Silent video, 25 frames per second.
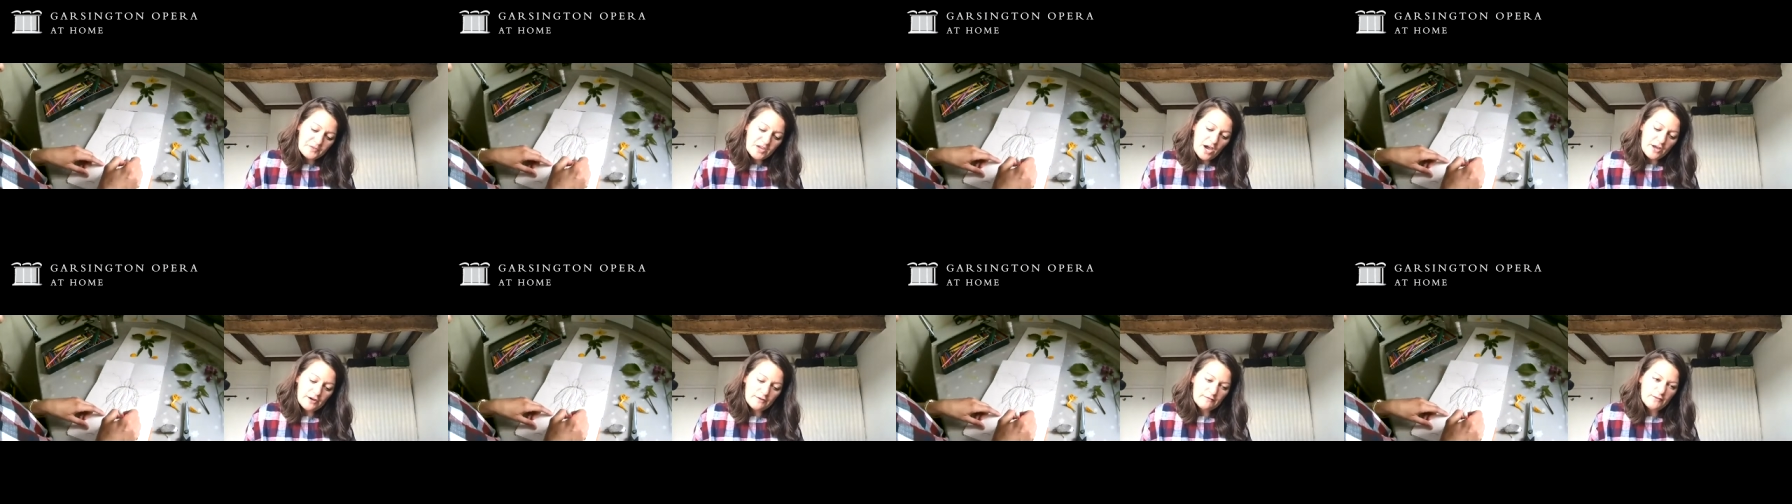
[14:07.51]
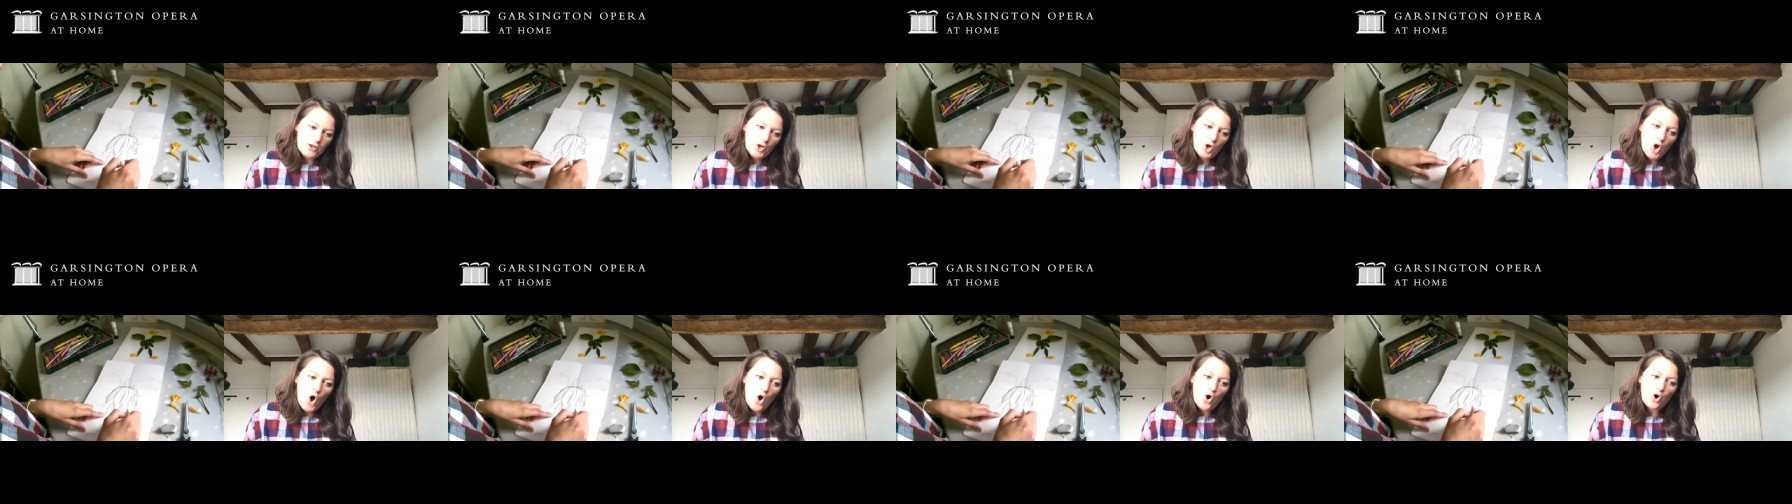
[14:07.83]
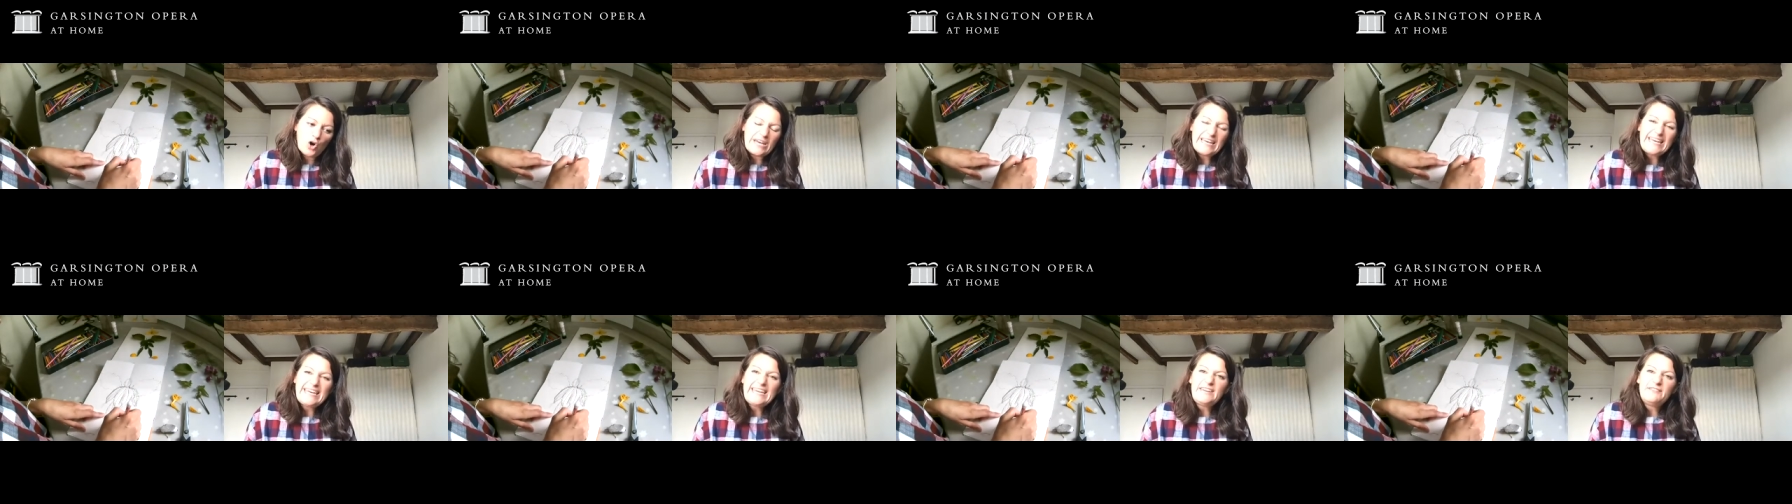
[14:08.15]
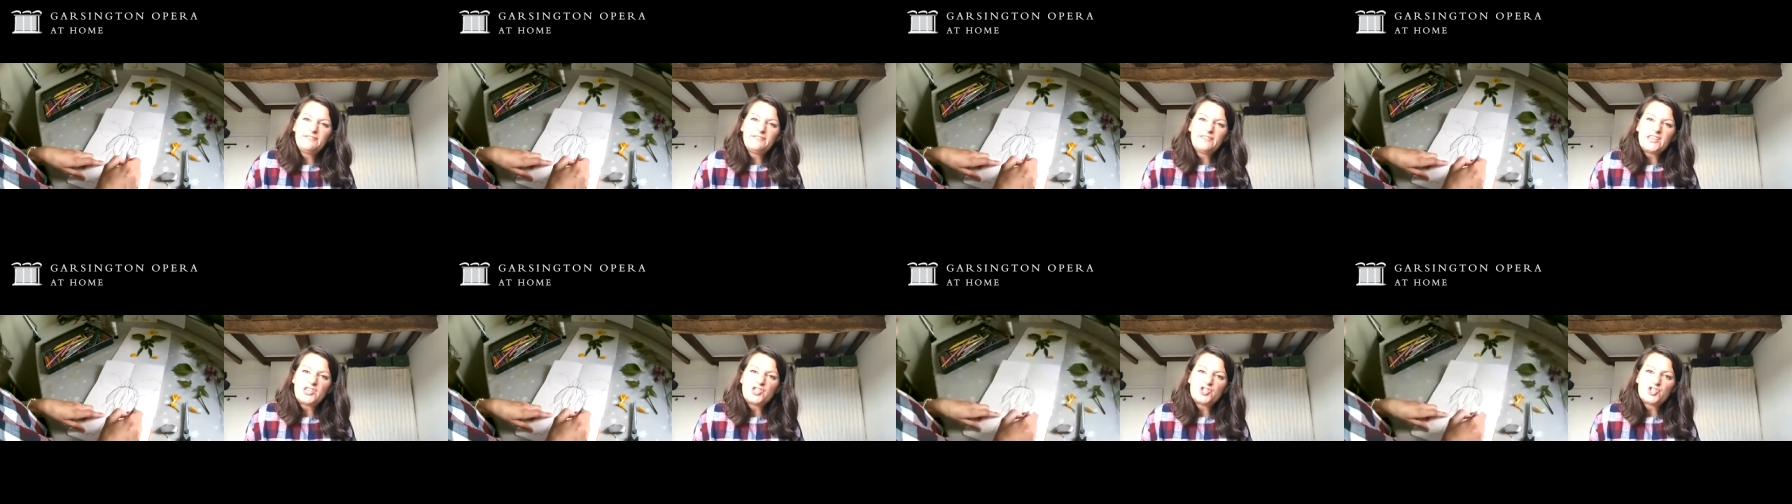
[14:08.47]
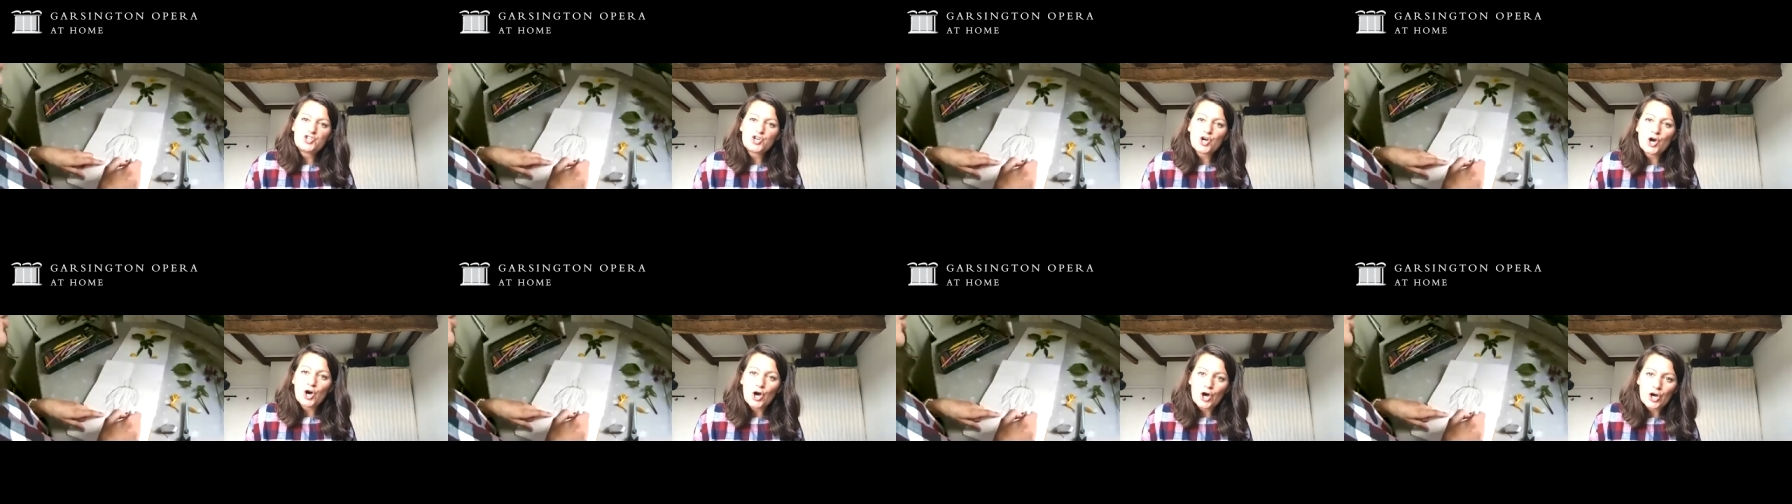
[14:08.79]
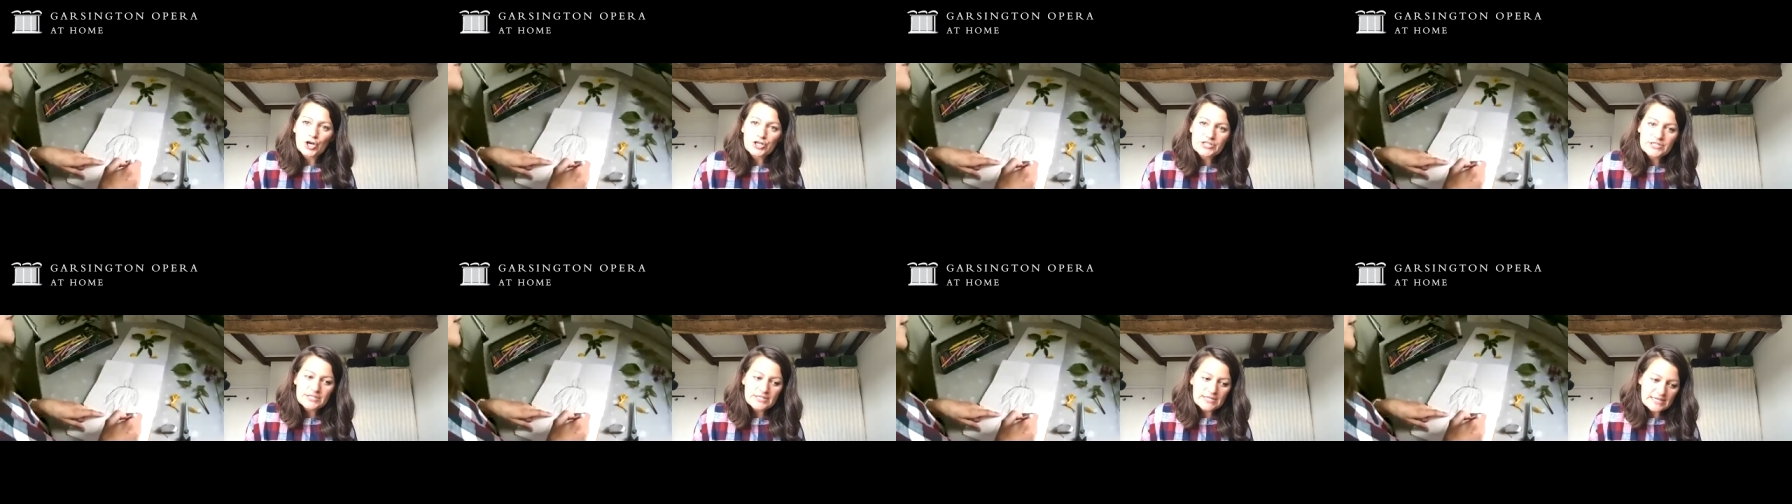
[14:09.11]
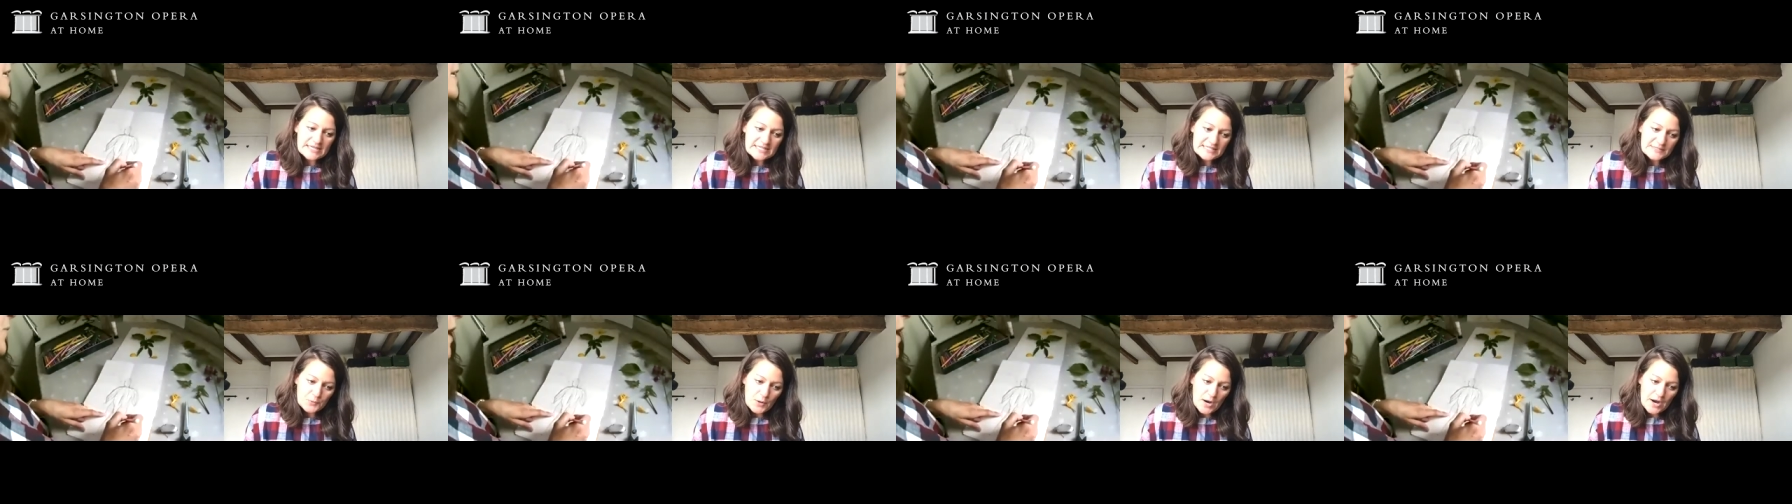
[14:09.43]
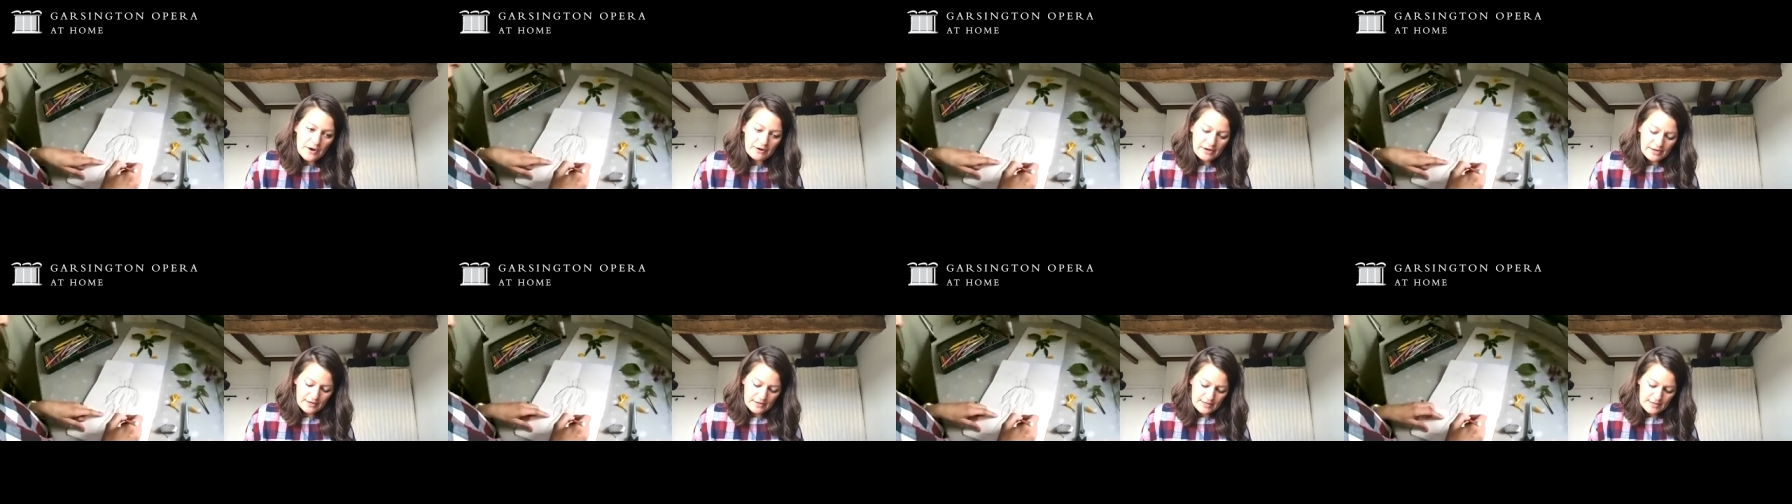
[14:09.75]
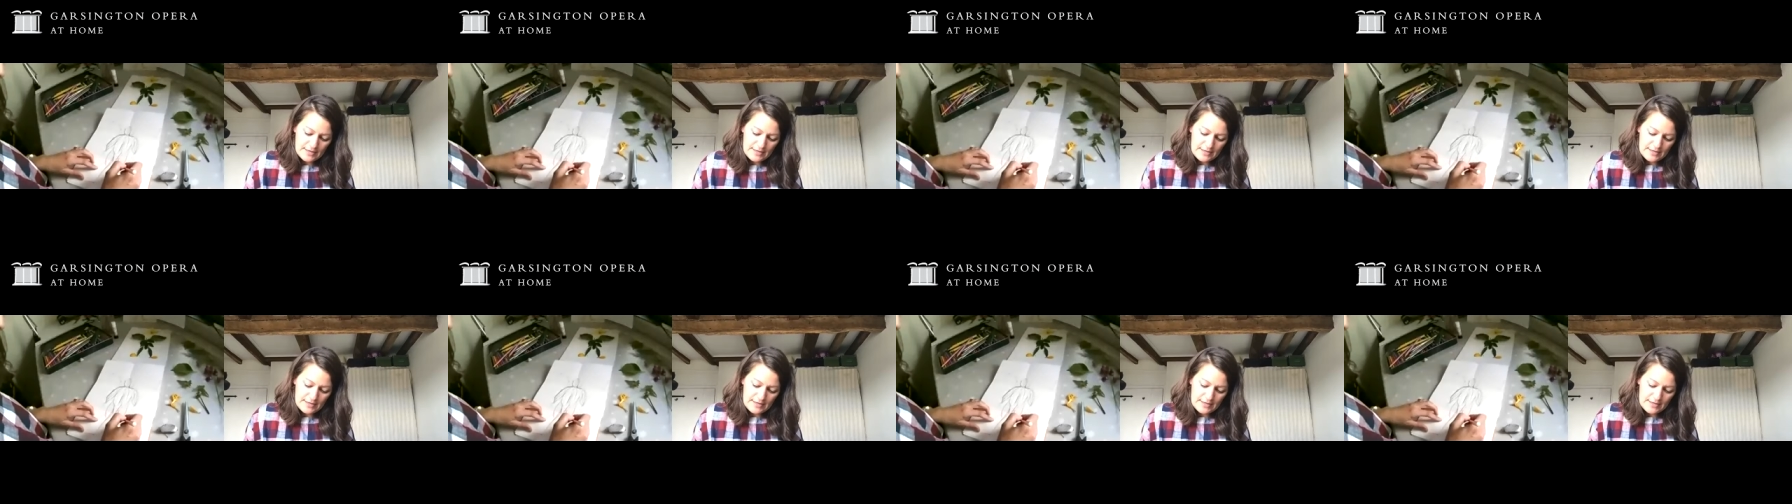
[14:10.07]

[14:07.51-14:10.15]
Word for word: kind of long leafy shirt that he's wearing.